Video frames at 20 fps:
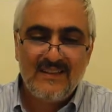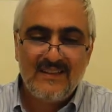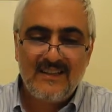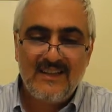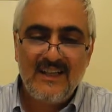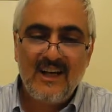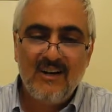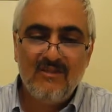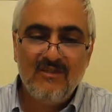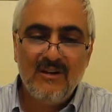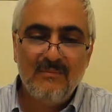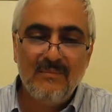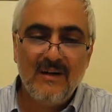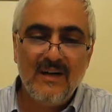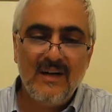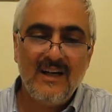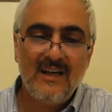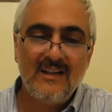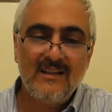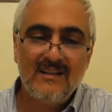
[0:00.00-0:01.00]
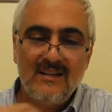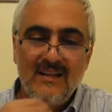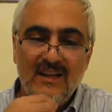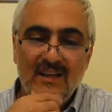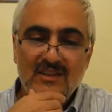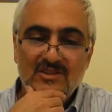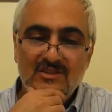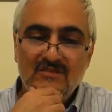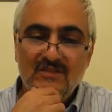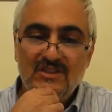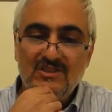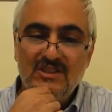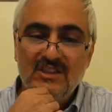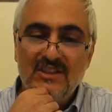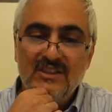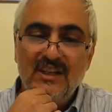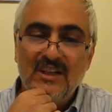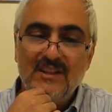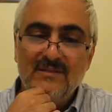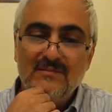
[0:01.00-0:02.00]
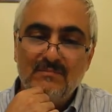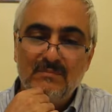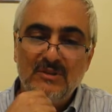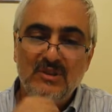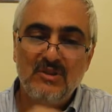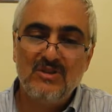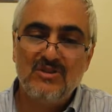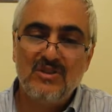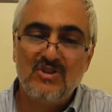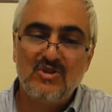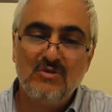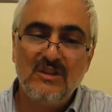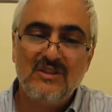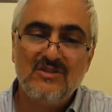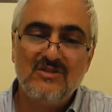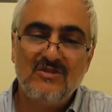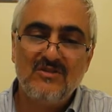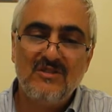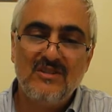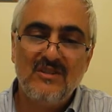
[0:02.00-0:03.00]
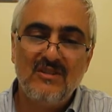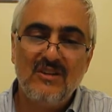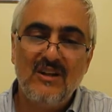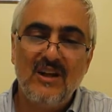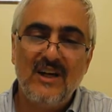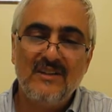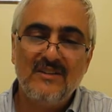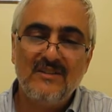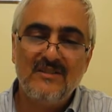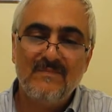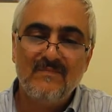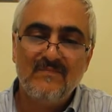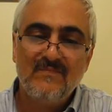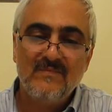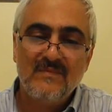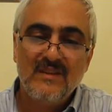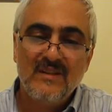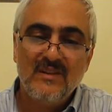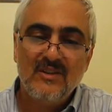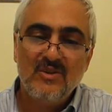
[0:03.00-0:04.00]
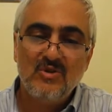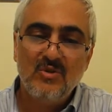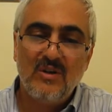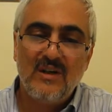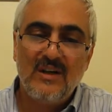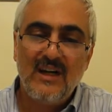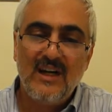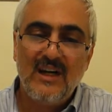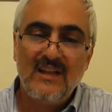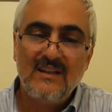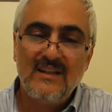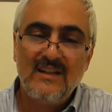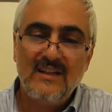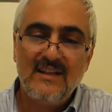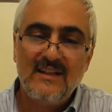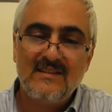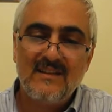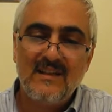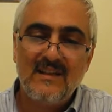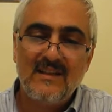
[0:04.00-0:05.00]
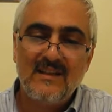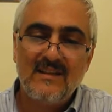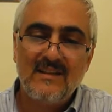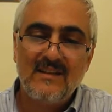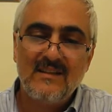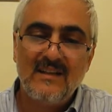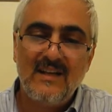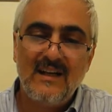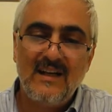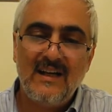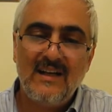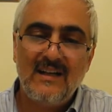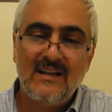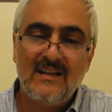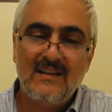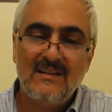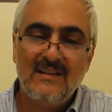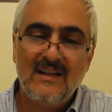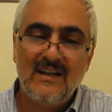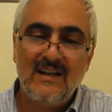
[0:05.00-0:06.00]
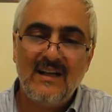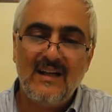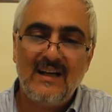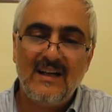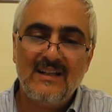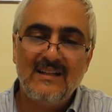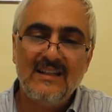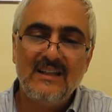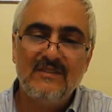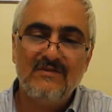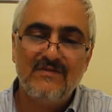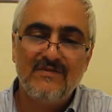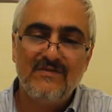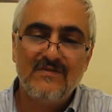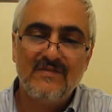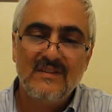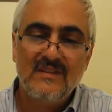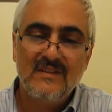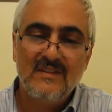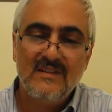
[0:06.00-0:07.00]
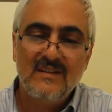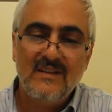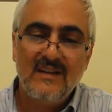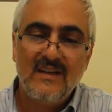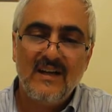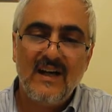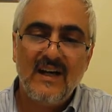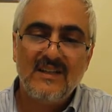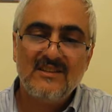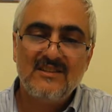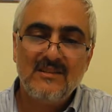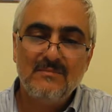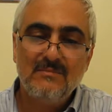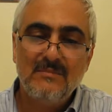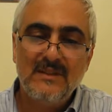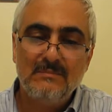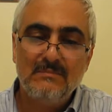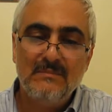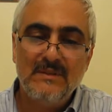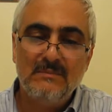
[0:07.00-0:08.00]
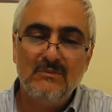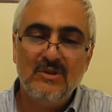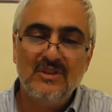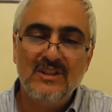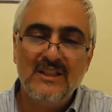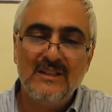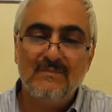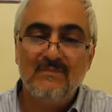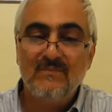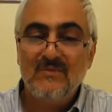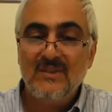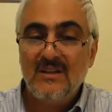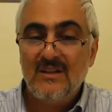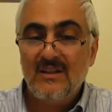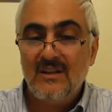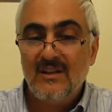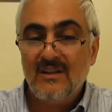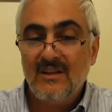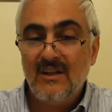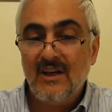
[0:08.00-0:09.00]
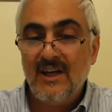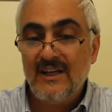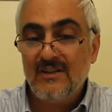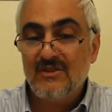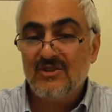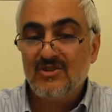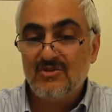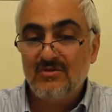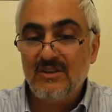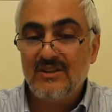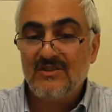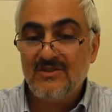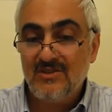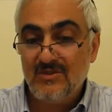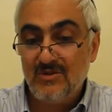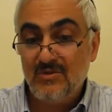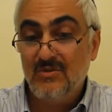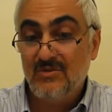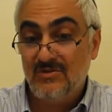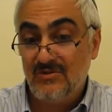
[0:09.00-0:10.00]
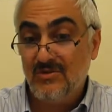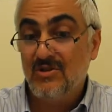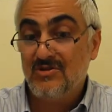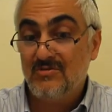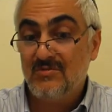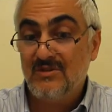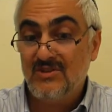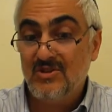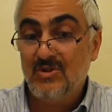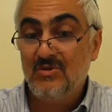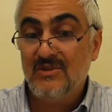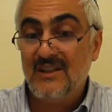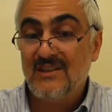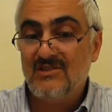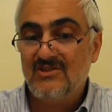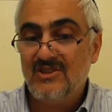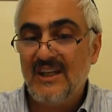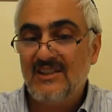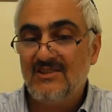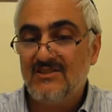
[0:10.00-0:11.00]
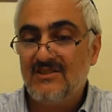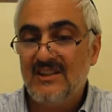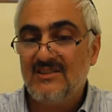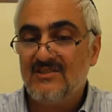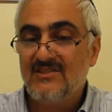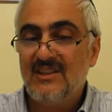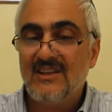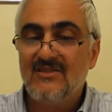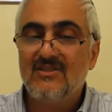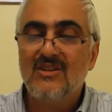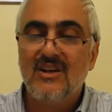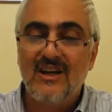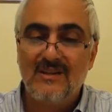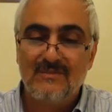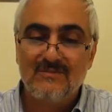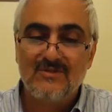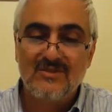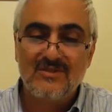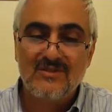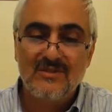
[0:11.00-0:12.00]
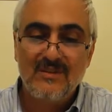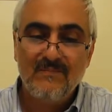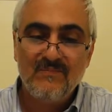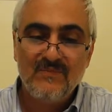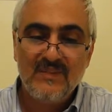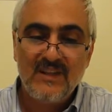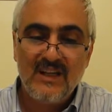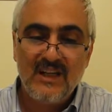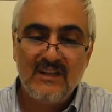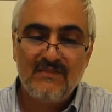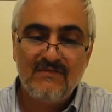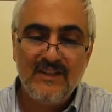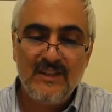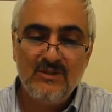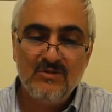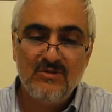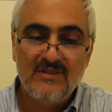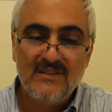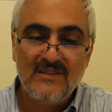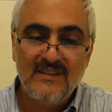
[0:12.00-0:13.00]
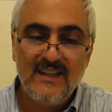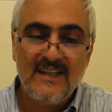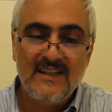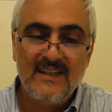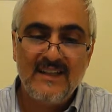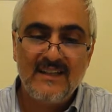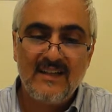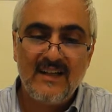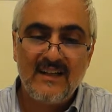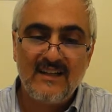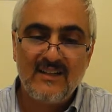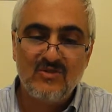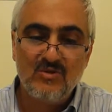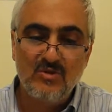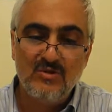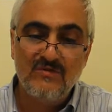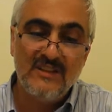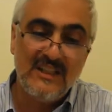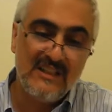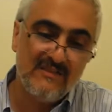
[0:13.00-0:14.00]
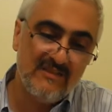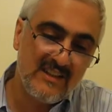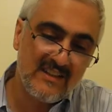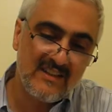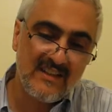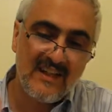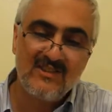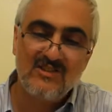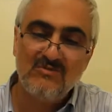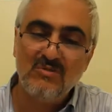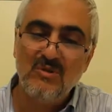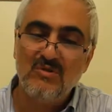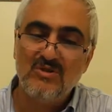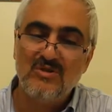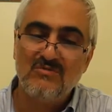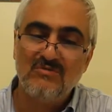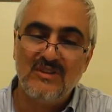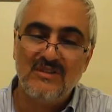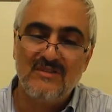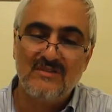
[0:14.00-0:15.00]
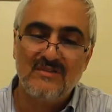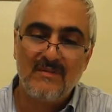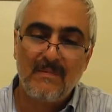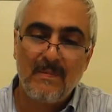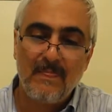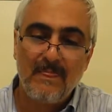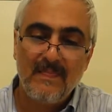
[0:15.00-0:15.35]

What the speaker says: Ki haramai hashikran, because a trickster and a liar, yochal lehit laha halif asad monim. A liar and a trickster who knows what he's doing can change things 10 times. Afilu neged hakatuv, even against what was written.